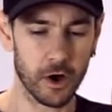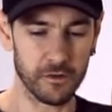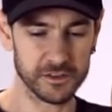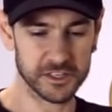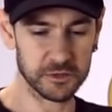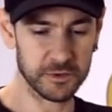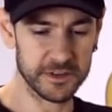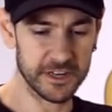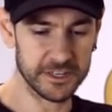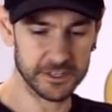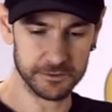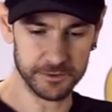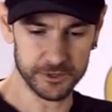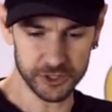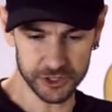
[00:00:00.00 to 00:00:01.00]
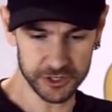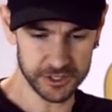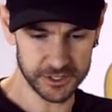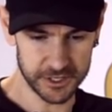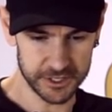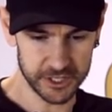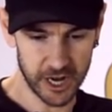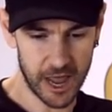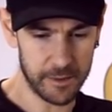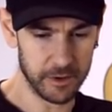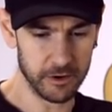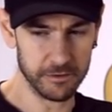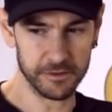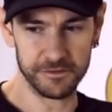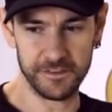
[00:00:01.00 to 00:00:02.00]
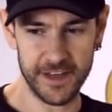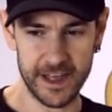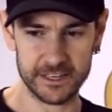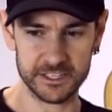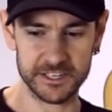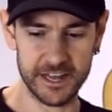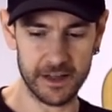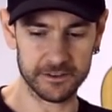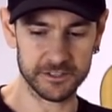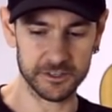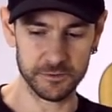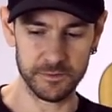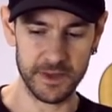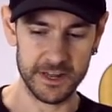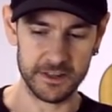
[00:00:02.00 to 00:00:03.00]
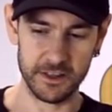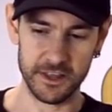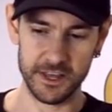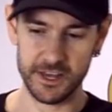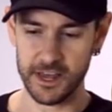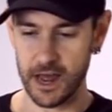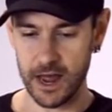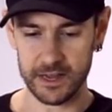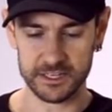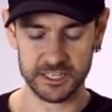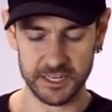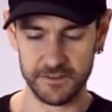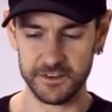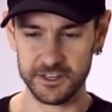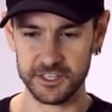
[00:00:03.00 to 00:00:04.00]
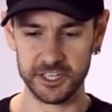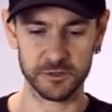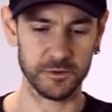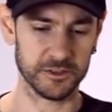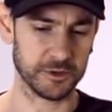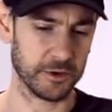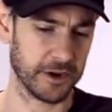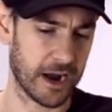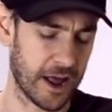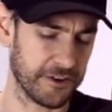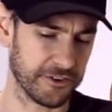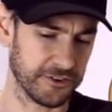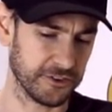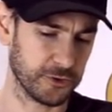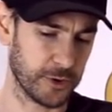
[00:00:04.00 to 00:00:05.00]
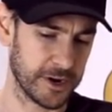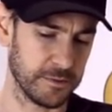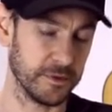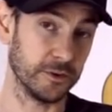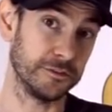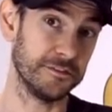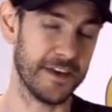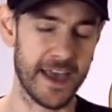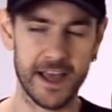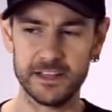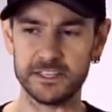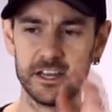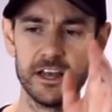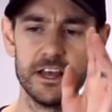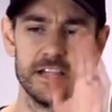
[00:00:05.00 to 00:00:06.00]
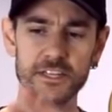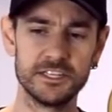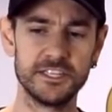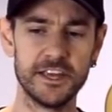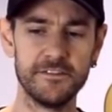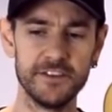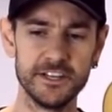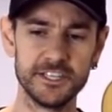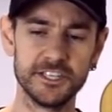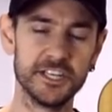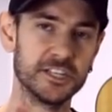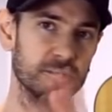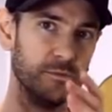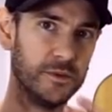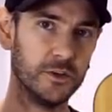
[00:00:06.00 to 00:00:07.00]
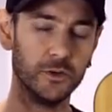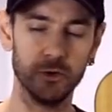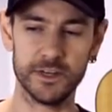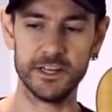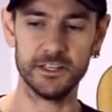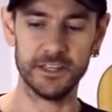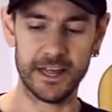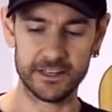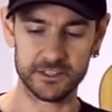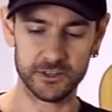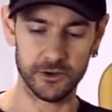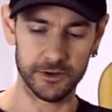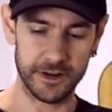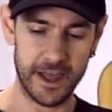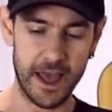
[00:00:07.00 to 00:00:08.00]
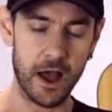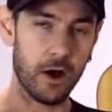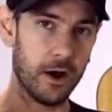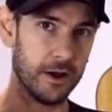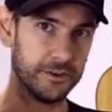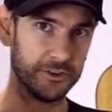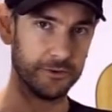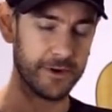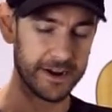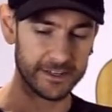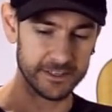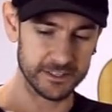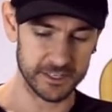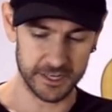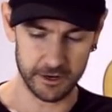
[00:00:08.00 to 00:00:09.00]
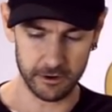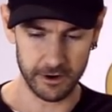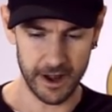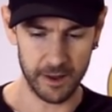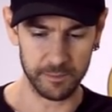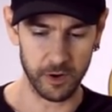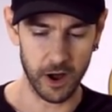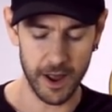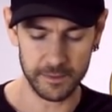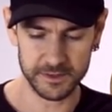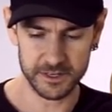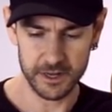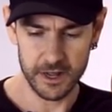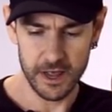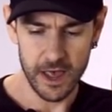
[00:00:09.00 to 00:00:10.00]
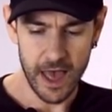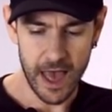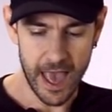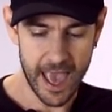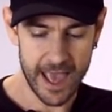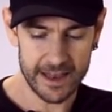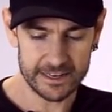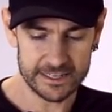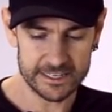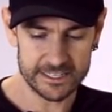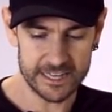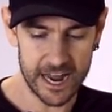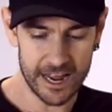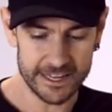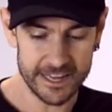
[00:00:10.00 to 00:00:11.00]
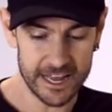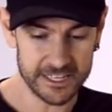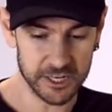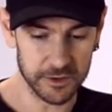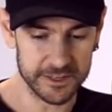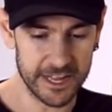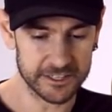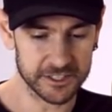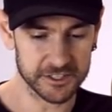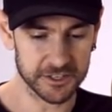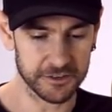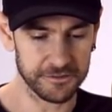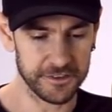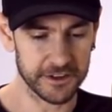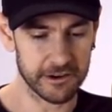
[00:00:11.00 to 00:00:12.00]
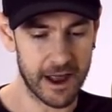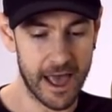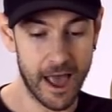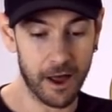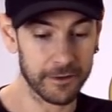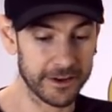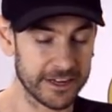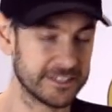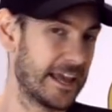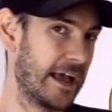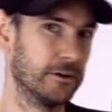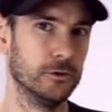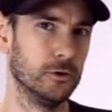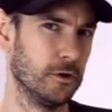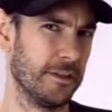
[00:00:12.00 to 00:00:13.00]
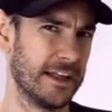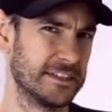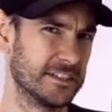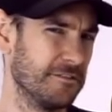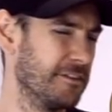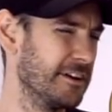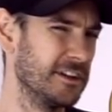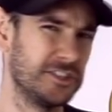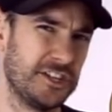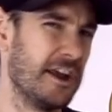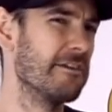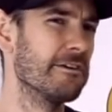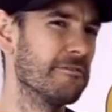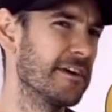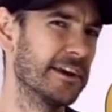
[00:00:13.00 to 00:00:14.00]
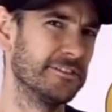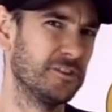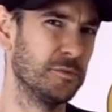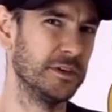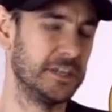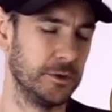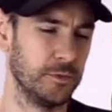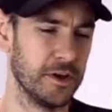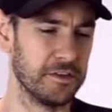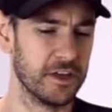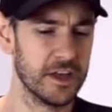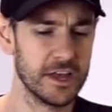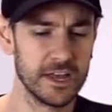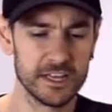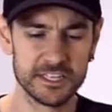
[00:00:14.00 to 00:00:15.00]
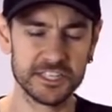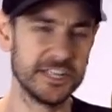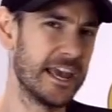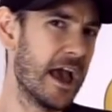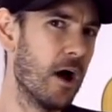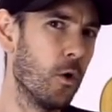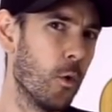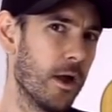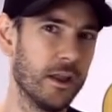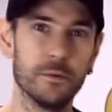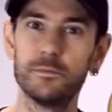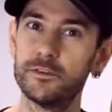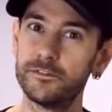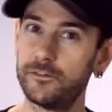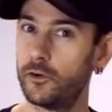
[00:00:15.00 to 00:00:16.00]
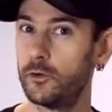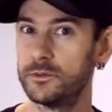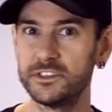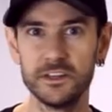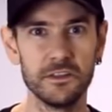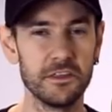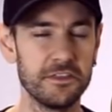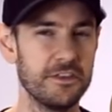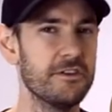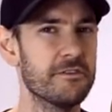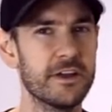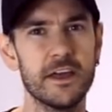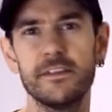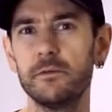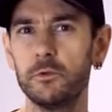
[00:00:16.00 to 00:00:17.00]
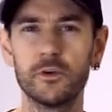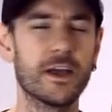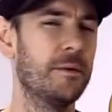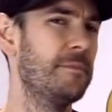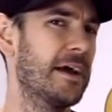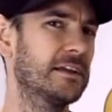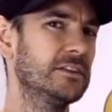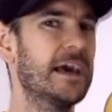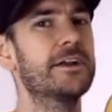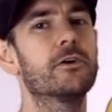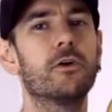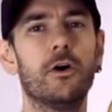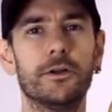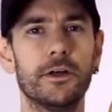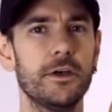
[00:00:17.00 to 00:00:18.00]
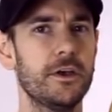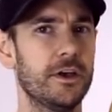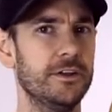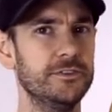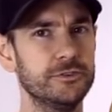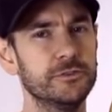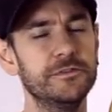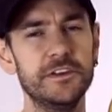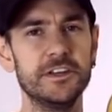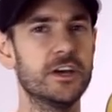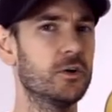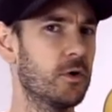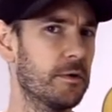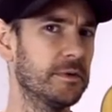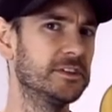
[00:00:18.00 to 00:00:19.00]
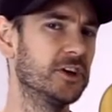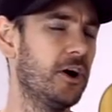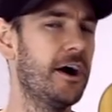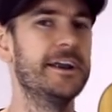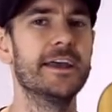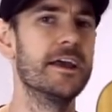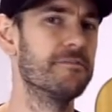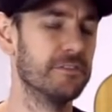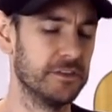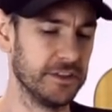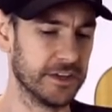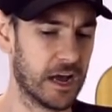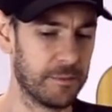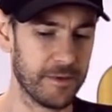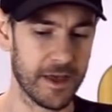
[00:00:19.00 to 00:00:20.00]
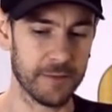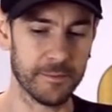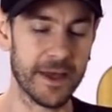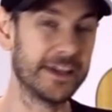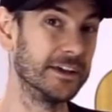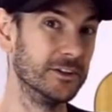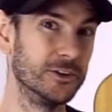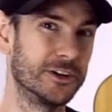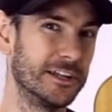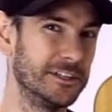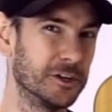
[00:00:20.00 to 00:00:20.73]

Obviously we need to reduce the diameter of the fans down to meet the uh, 76 mil. So we've got 120 mil fans, 76 mil inlets on our directors here on our pipes. And uh, yeah, so I'm yet to sort of figure out how I'm gonna tackle all that stuff. I'm gonna jerry rig it to begin with, see how well it performs in theory, and then we'll come back later on and do a video where we tidy everything up and make it look a